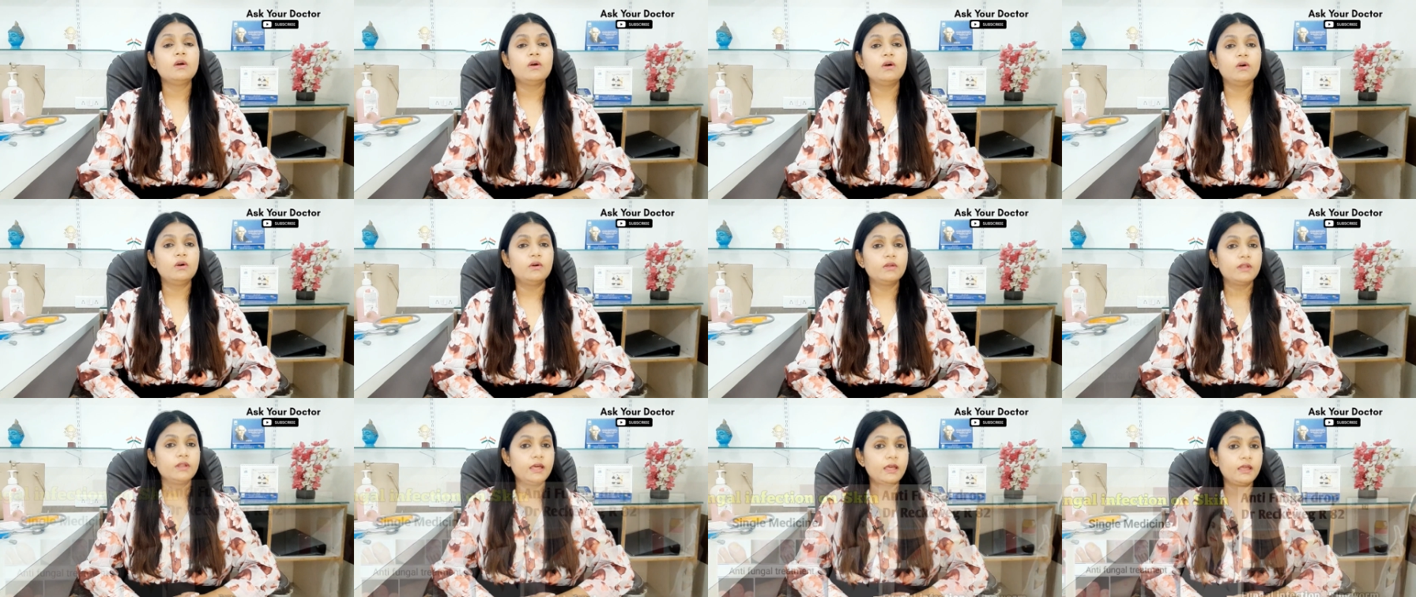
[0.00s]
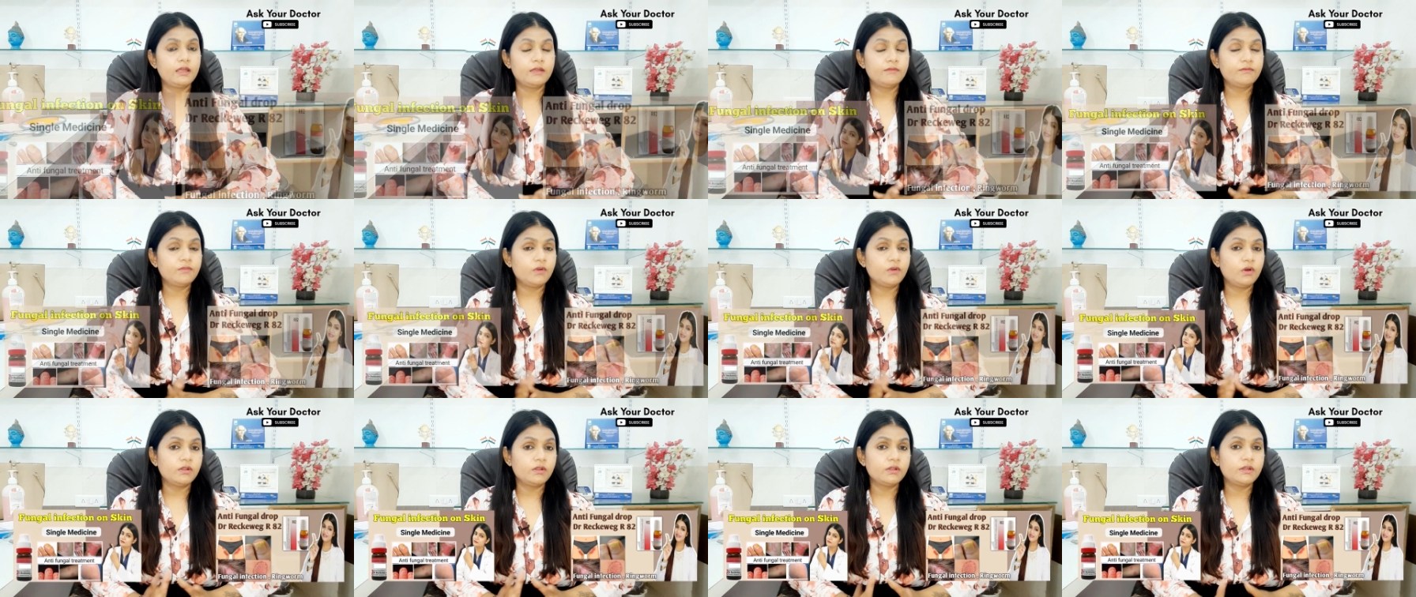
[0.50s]
or I
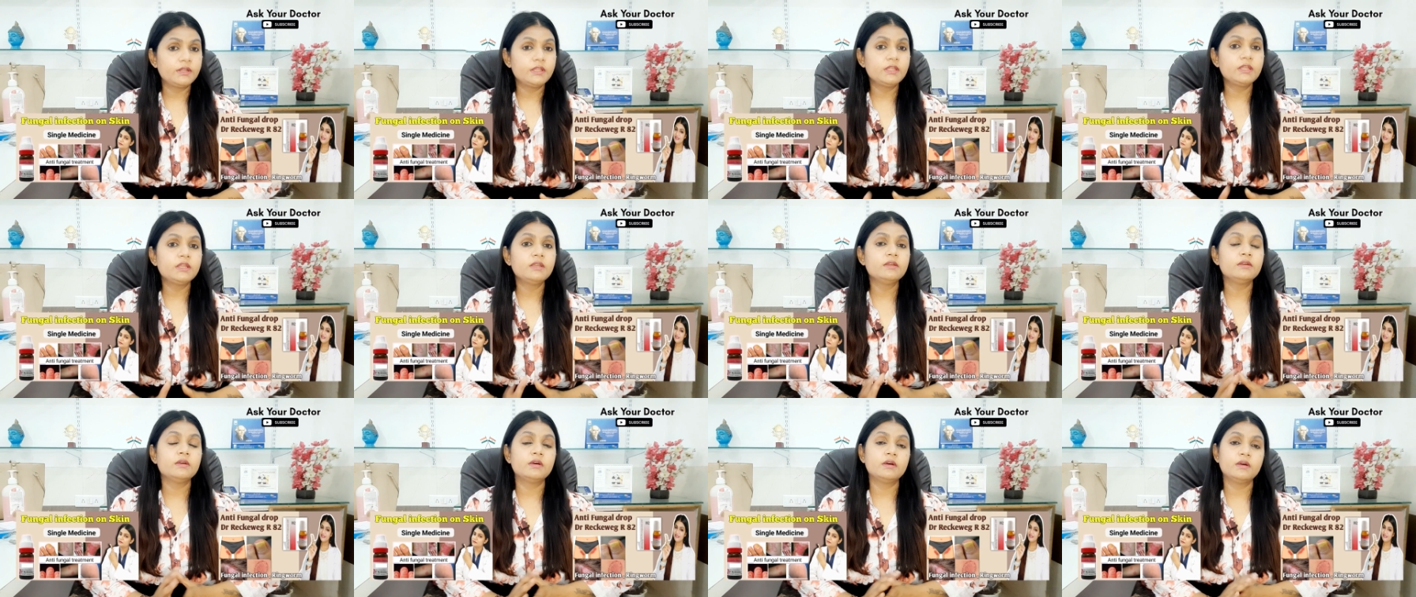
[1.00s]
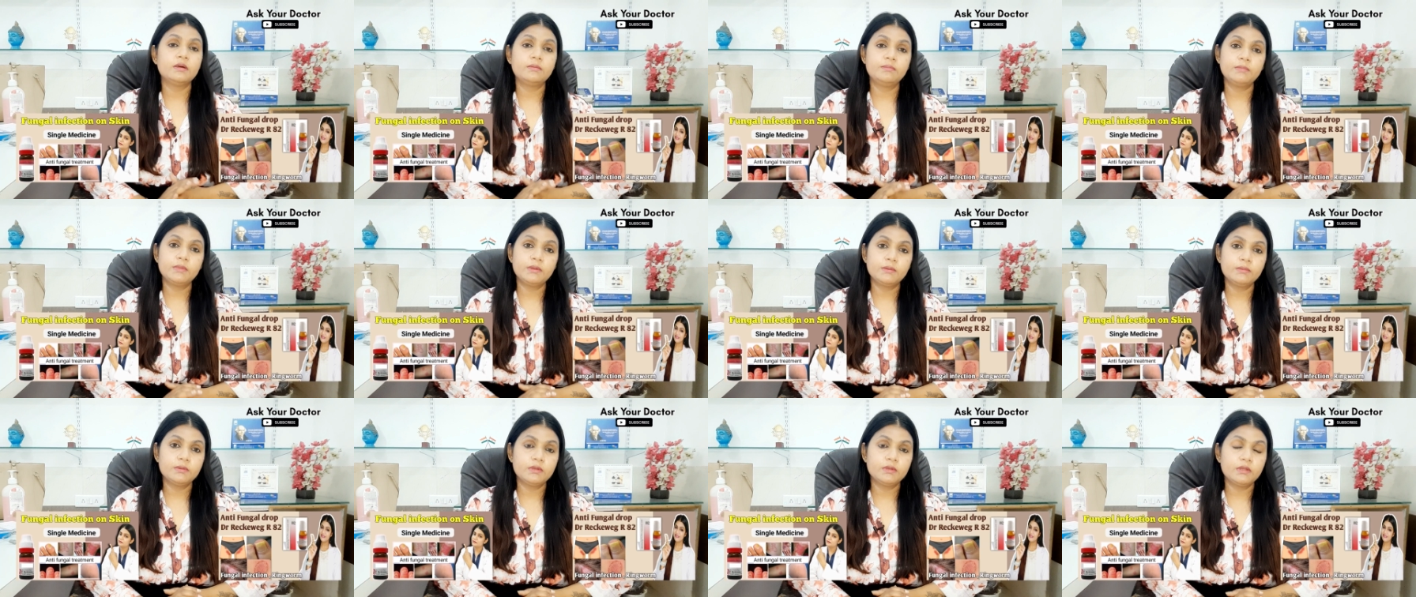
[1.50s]
have already
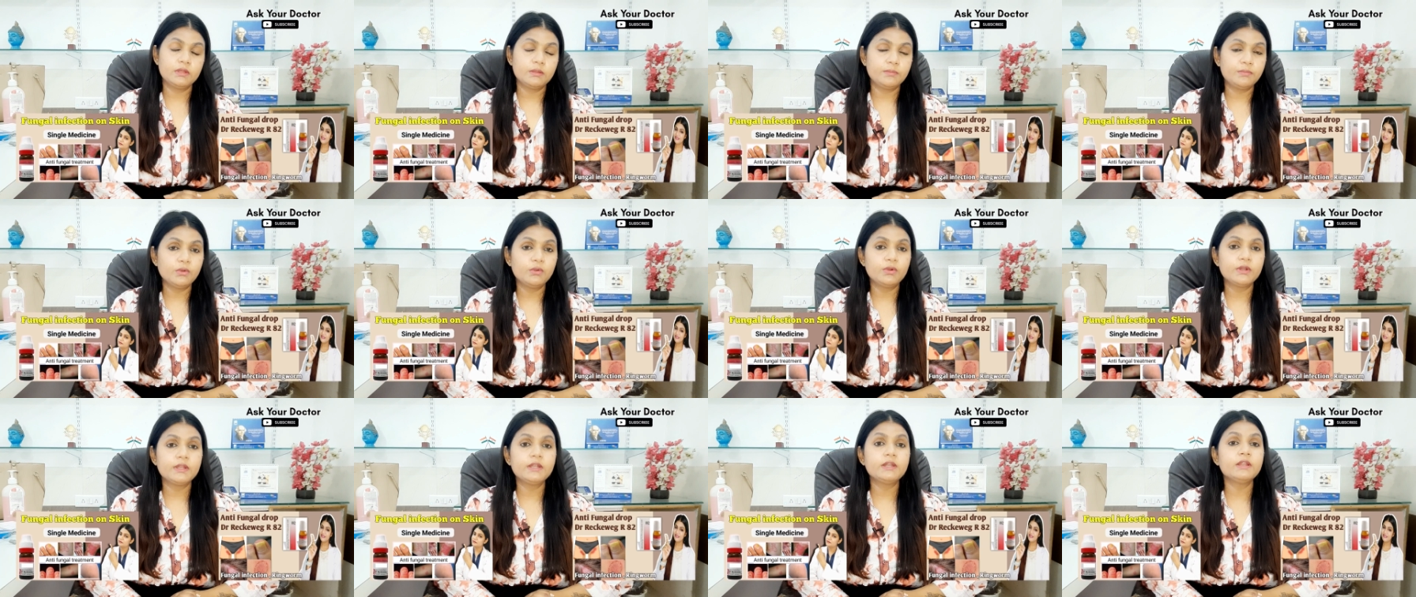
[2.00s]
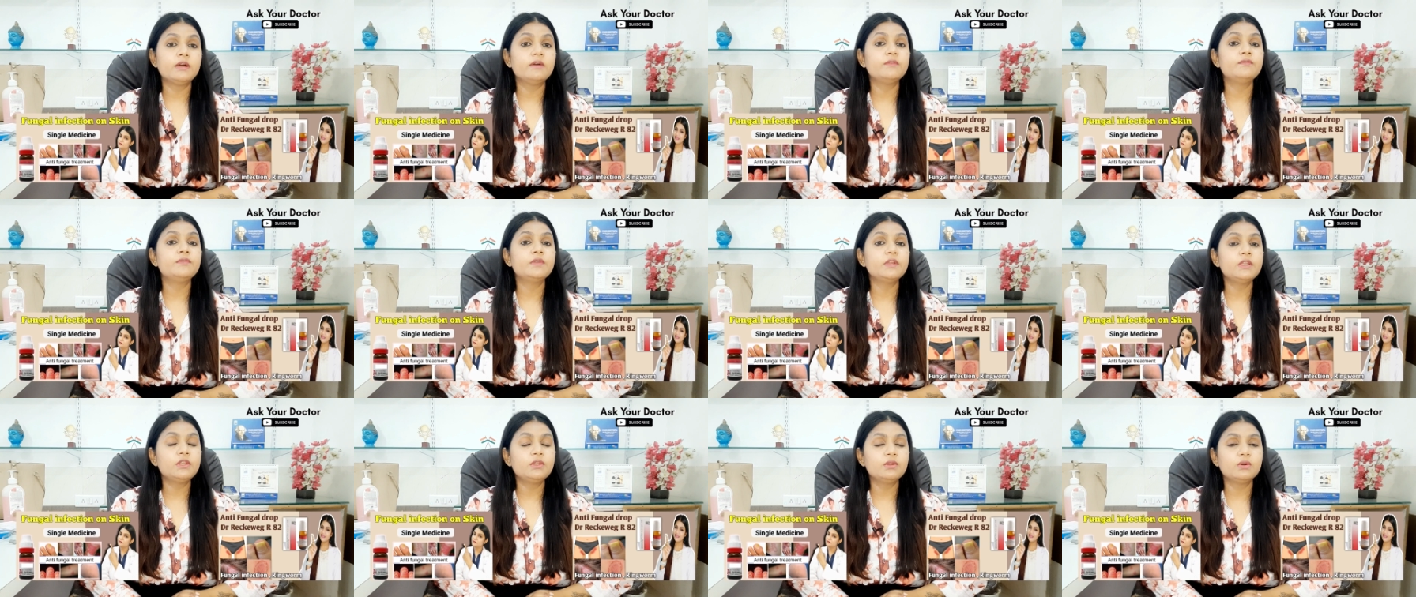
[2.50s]
uploaded a
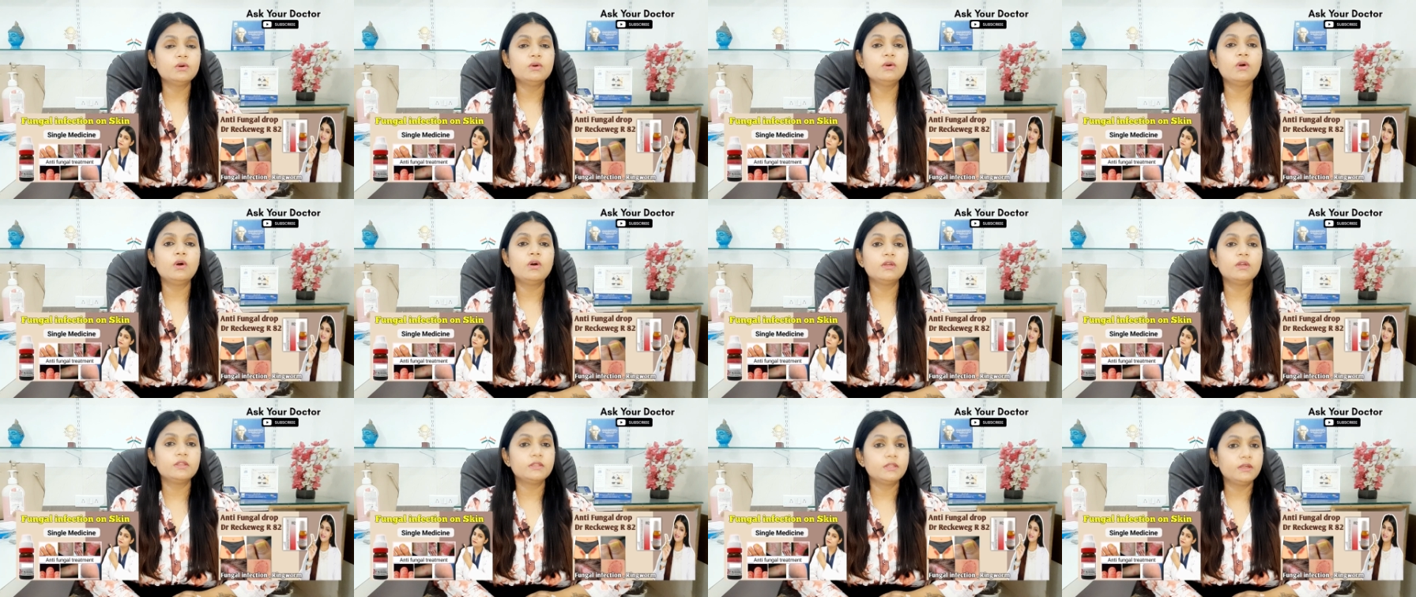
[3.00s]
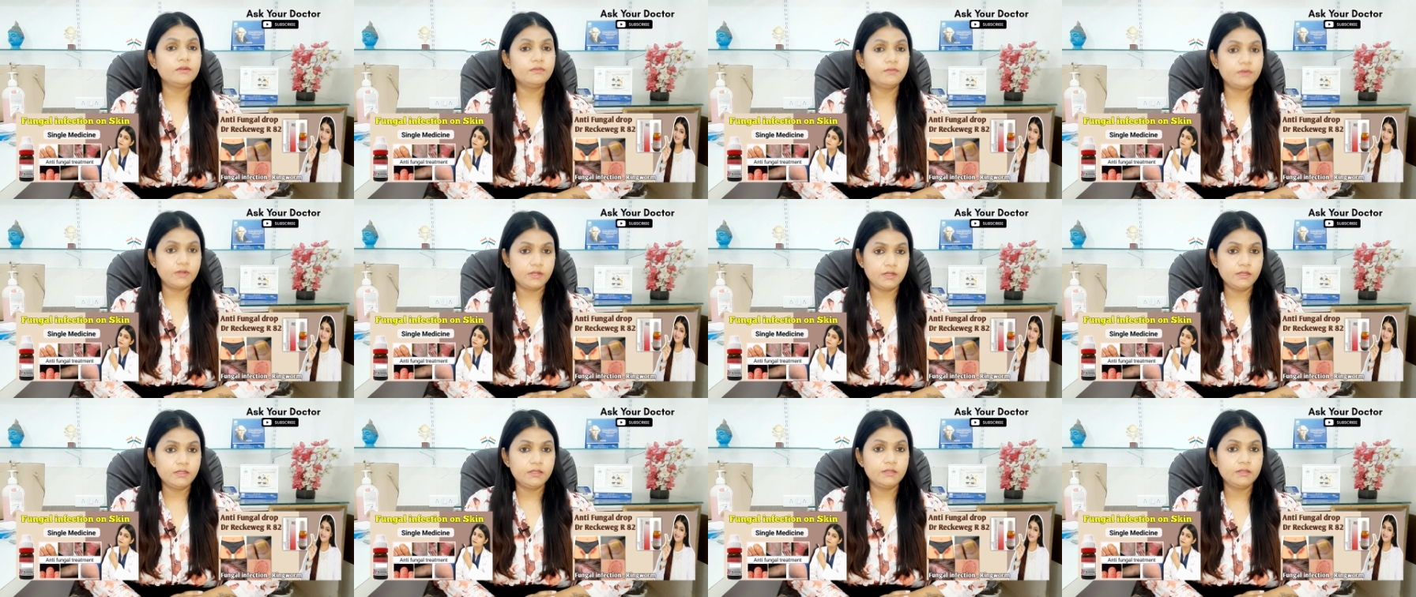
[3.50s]
video on the
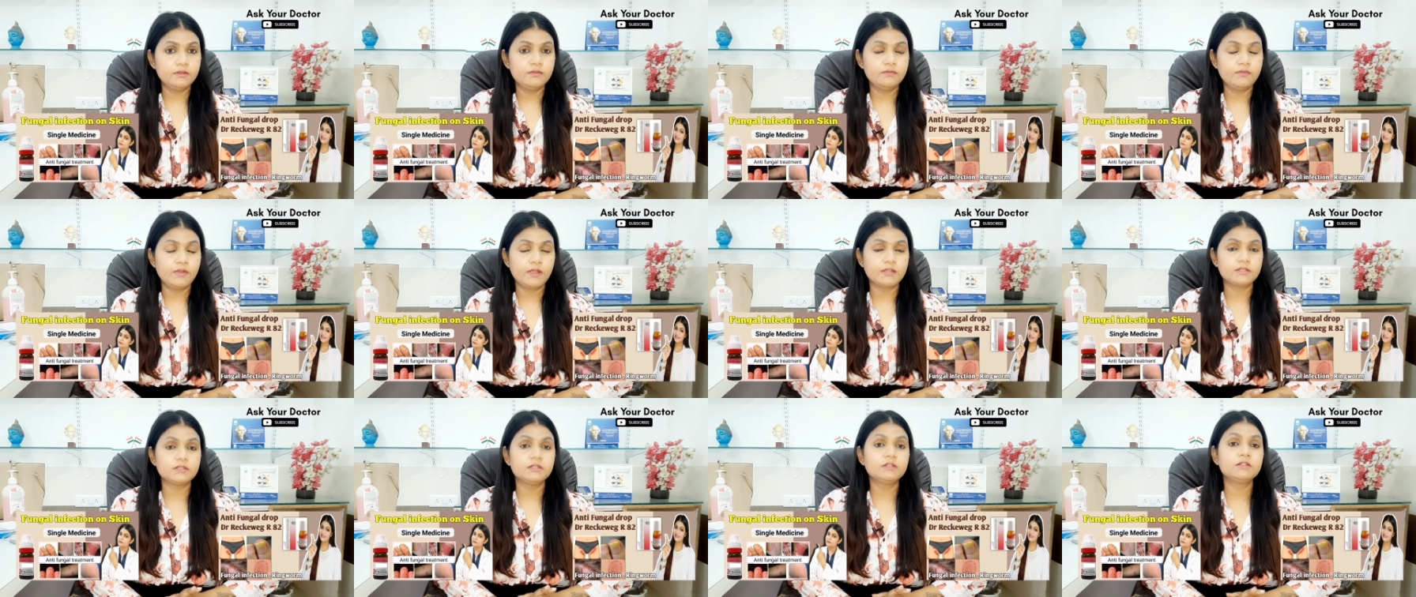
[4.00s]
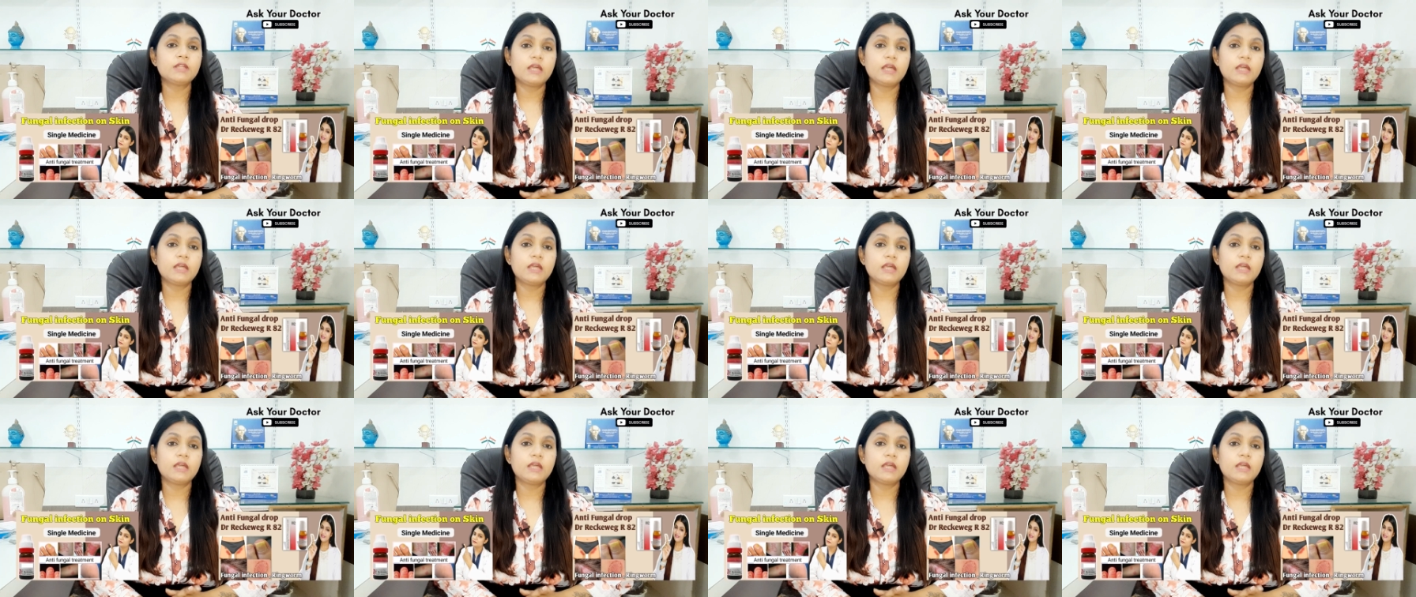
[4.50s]
fungal infection,